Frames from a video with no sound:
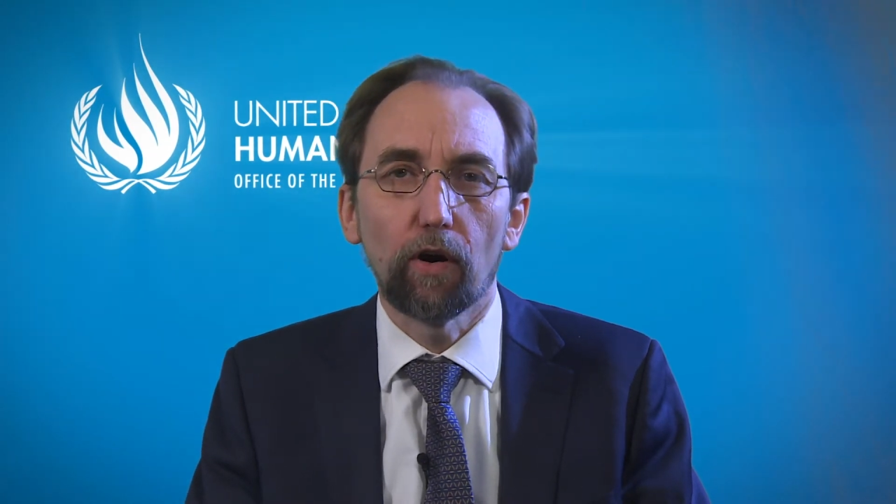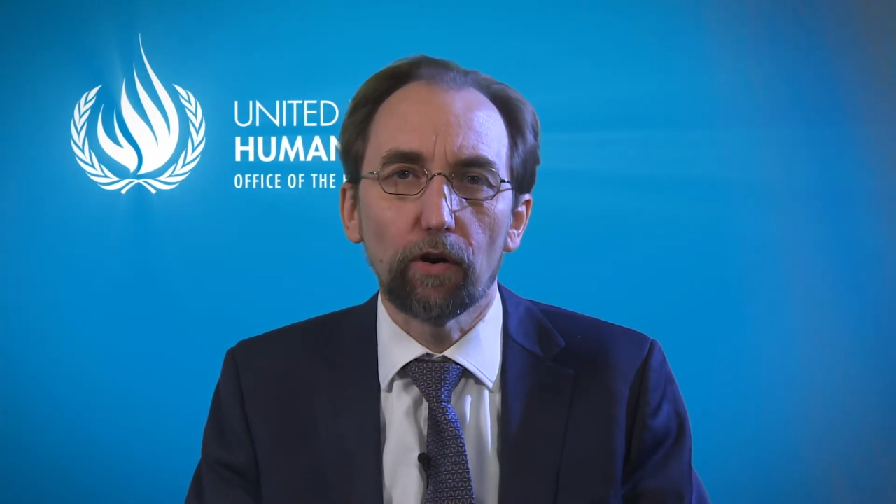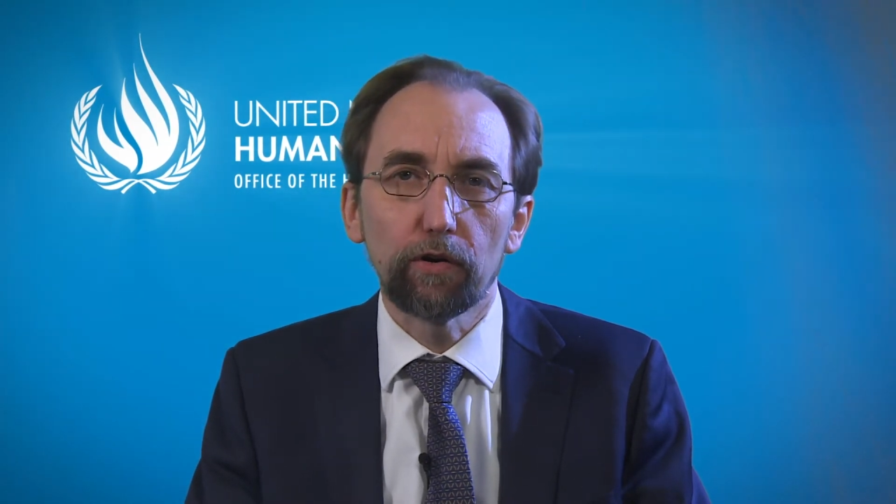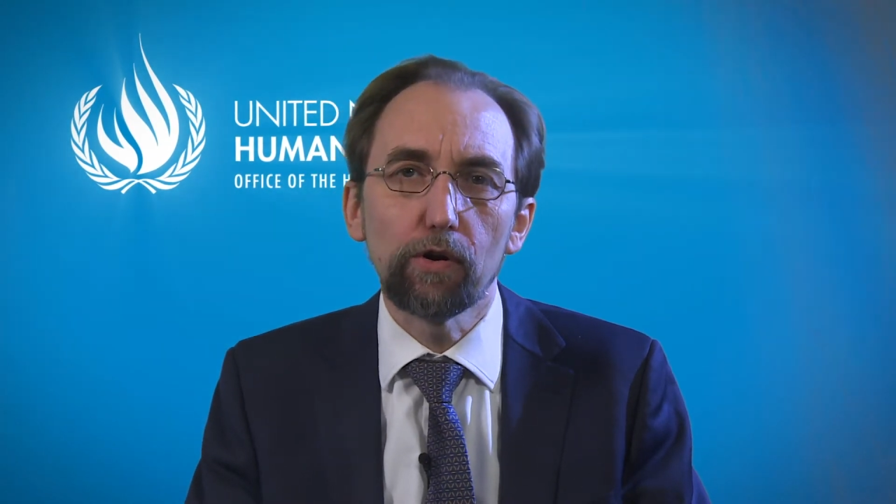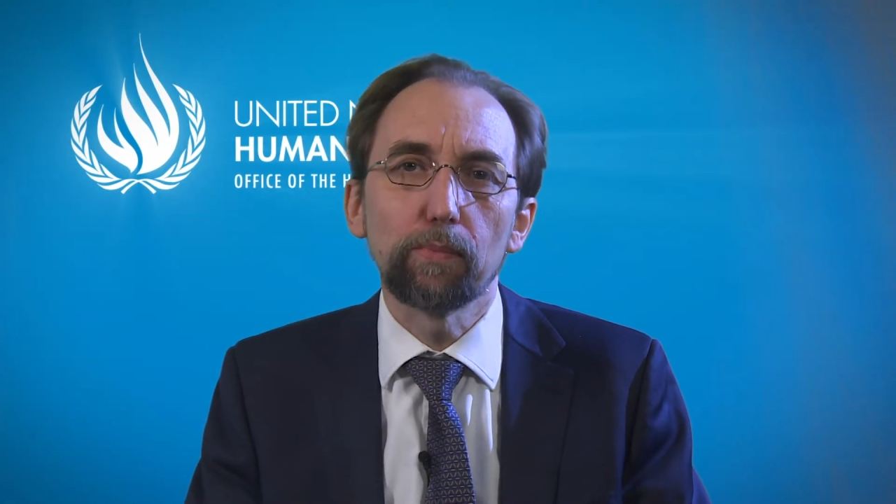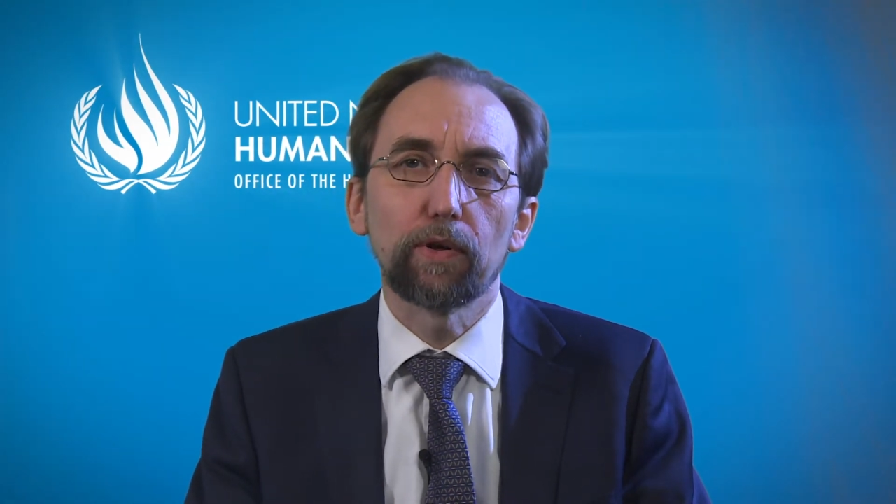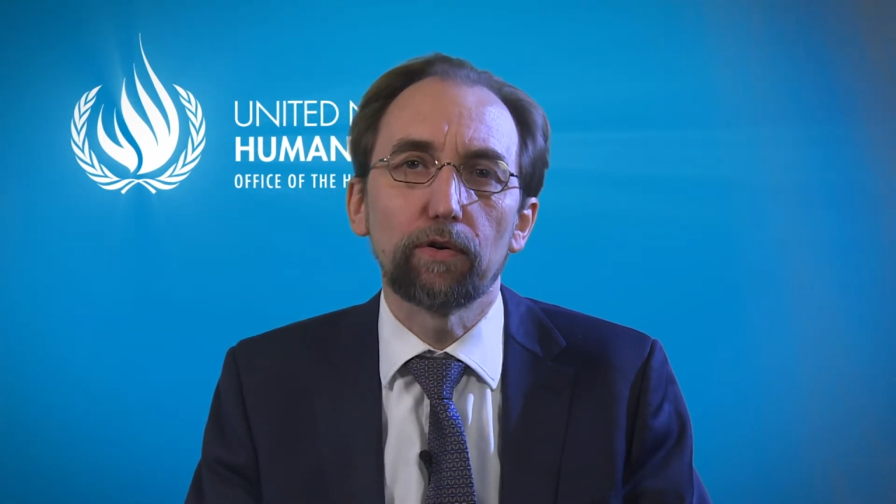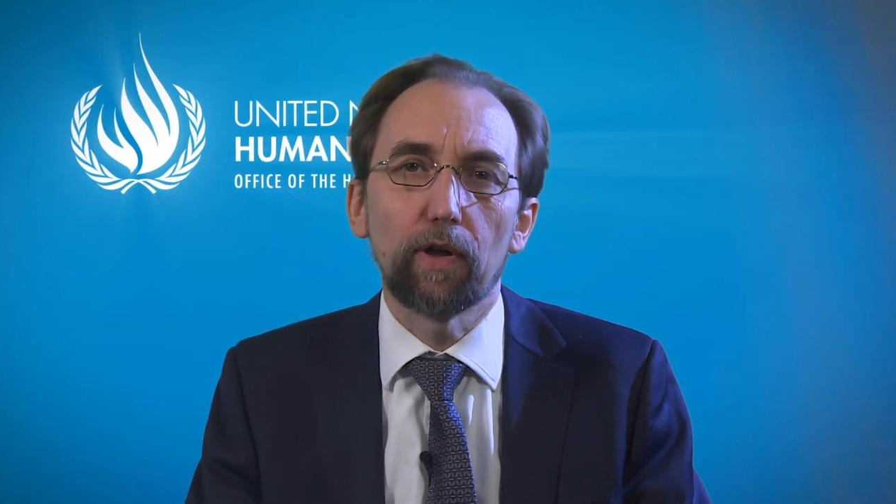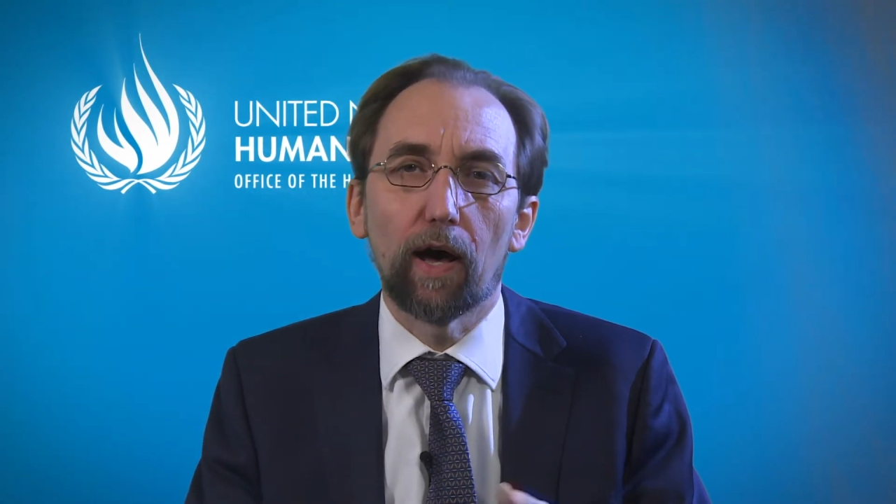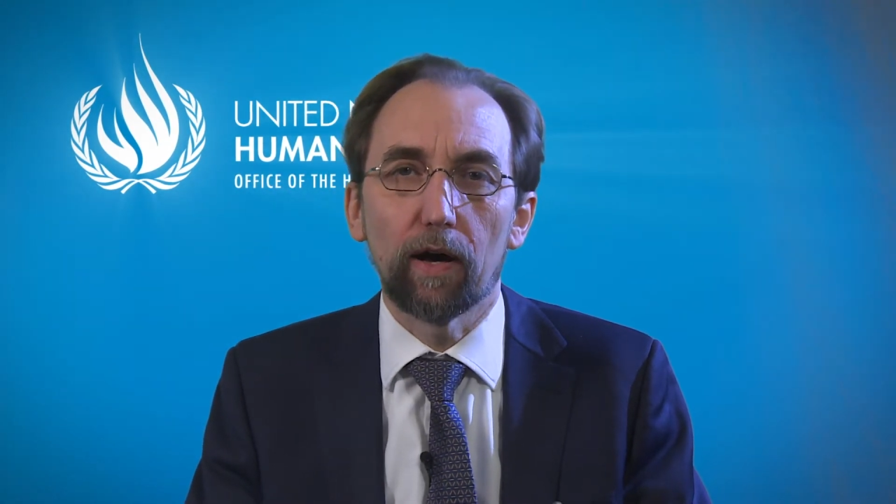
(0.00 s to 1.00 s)
on
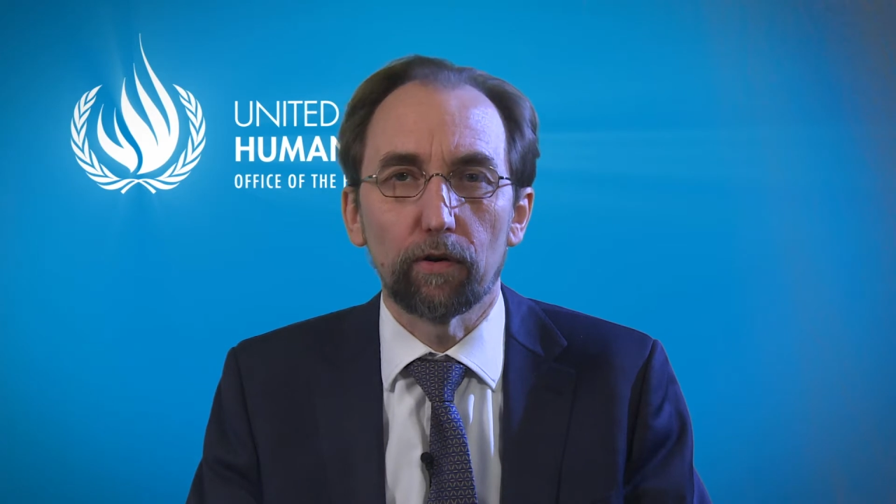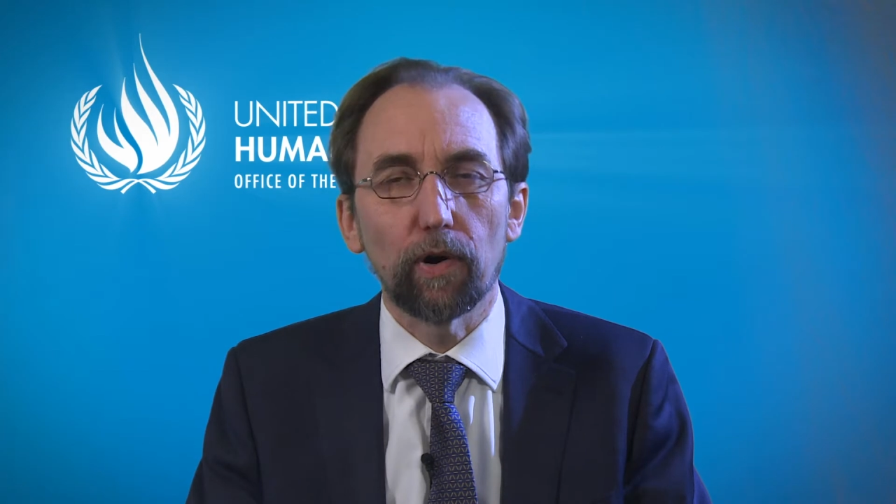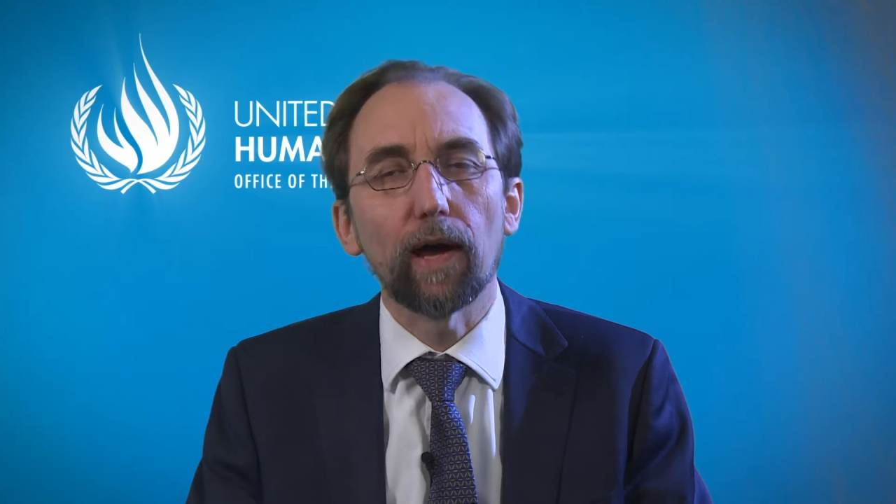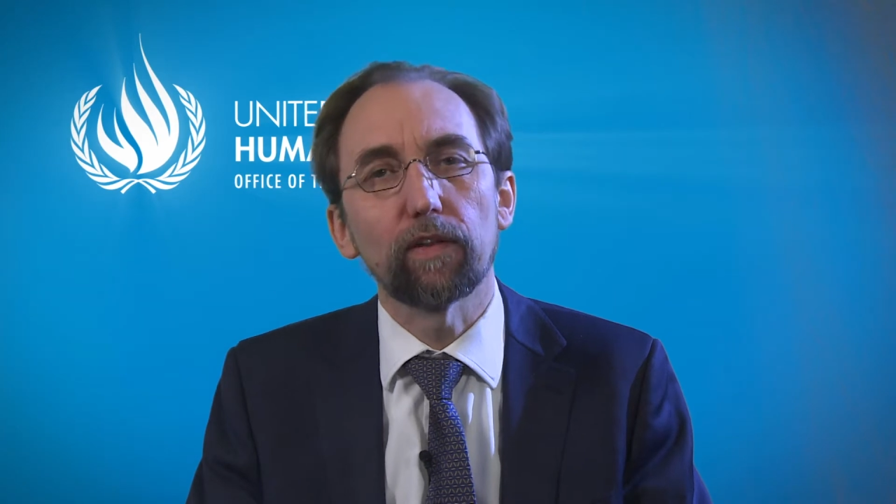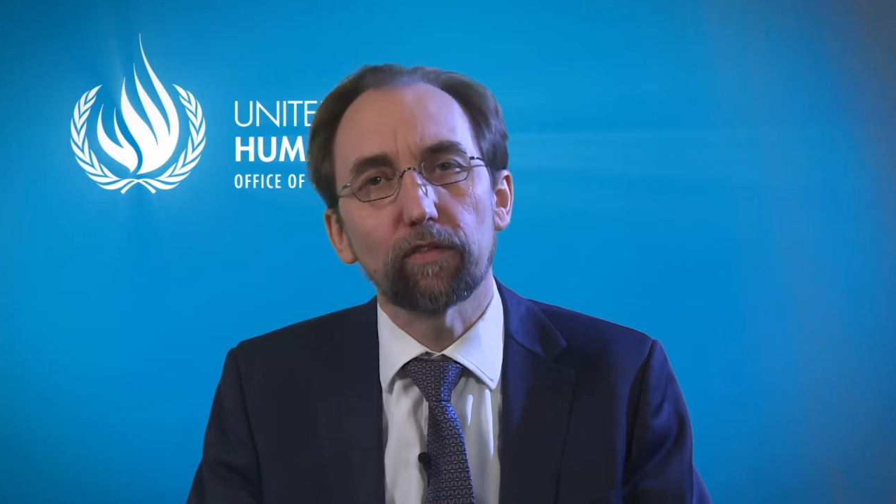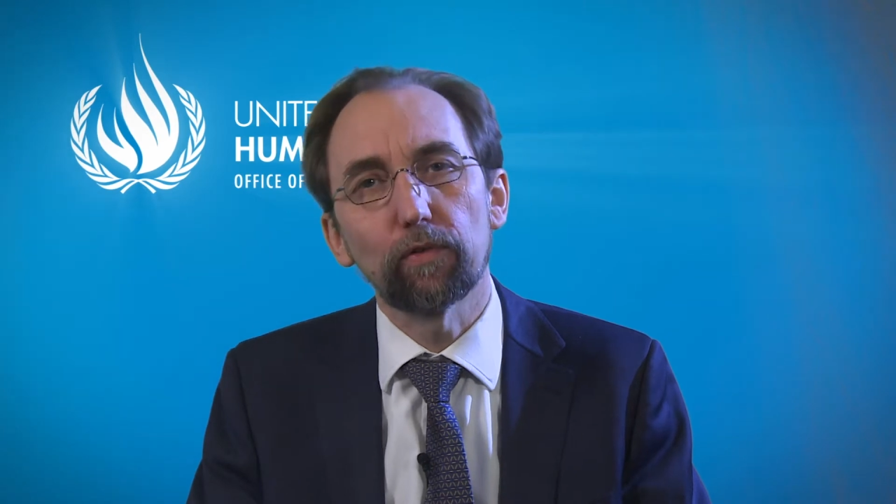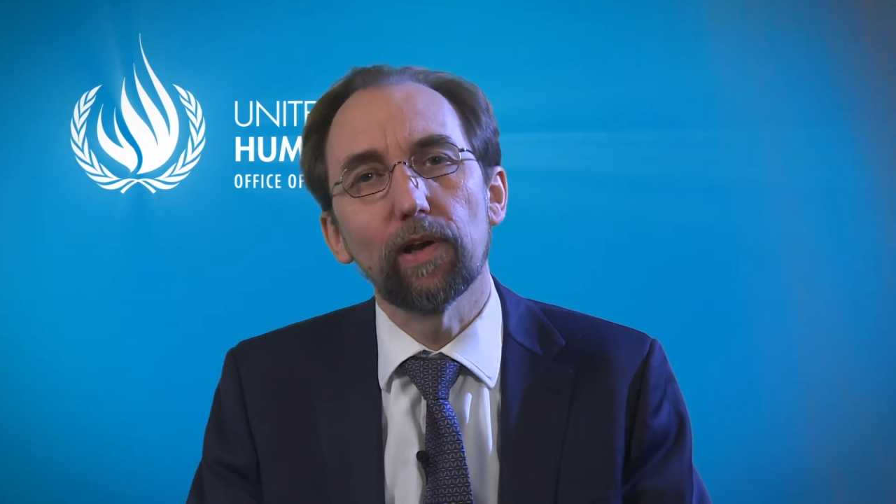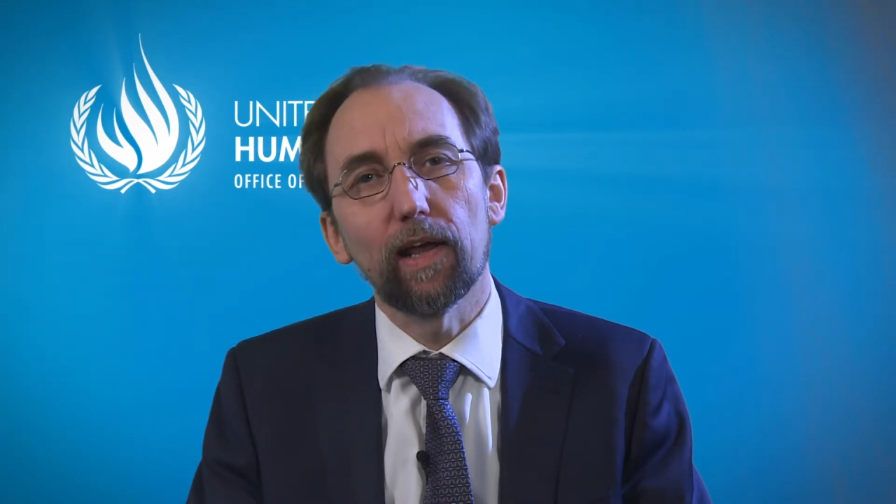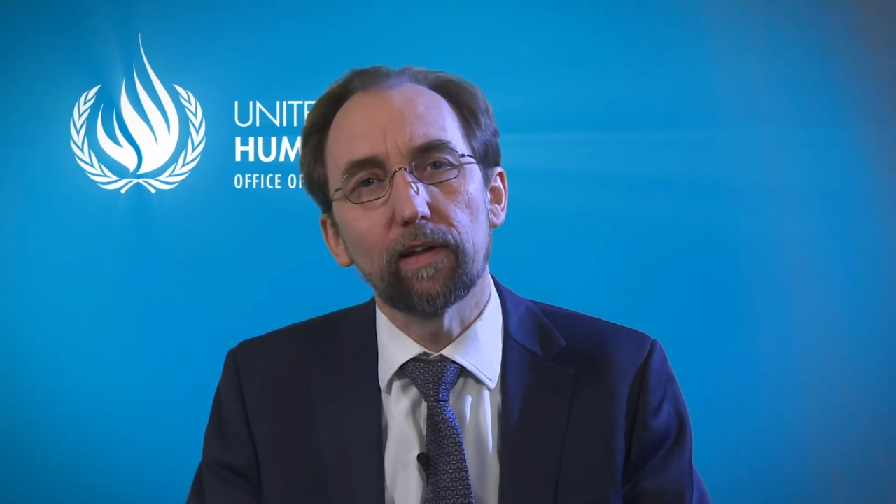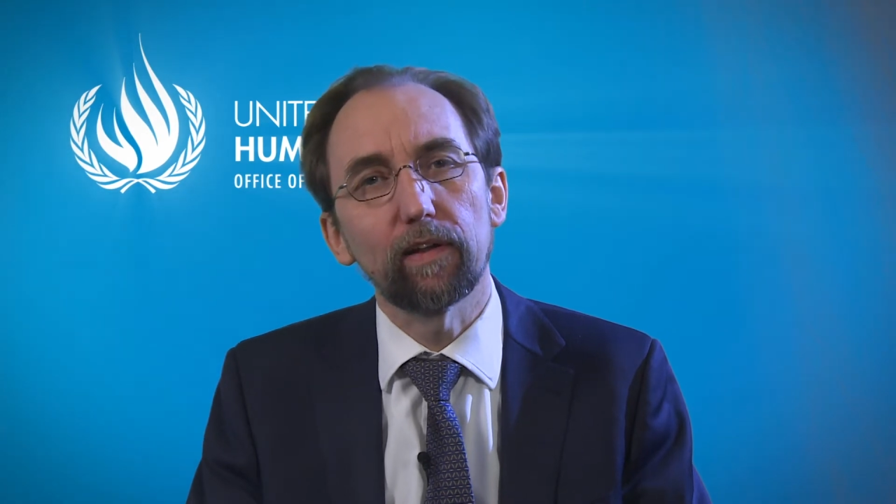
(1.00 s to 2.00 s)
human
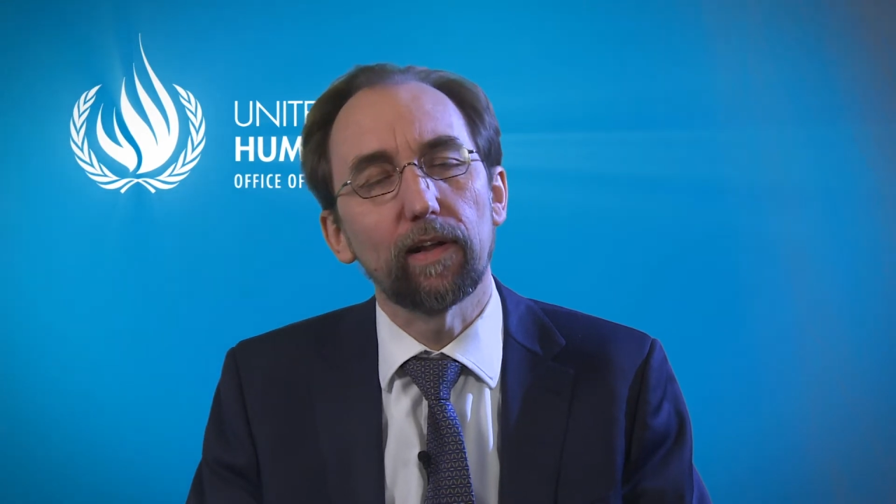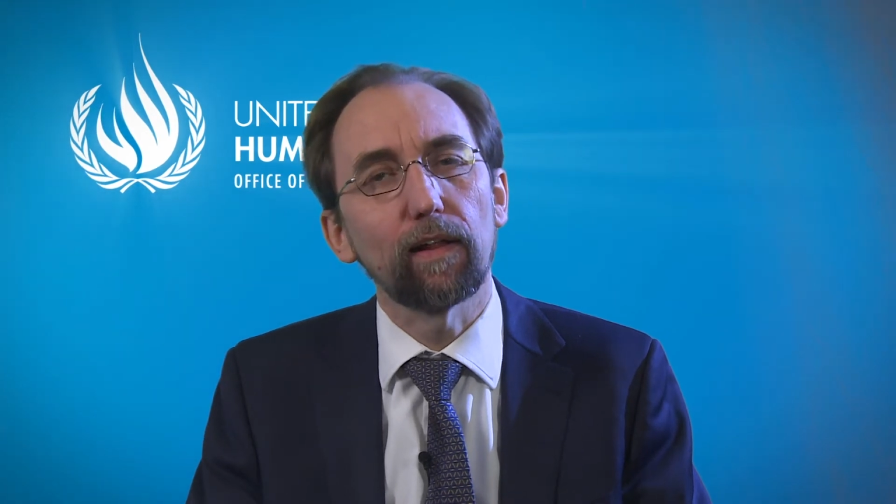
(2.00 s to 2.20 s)
rights-related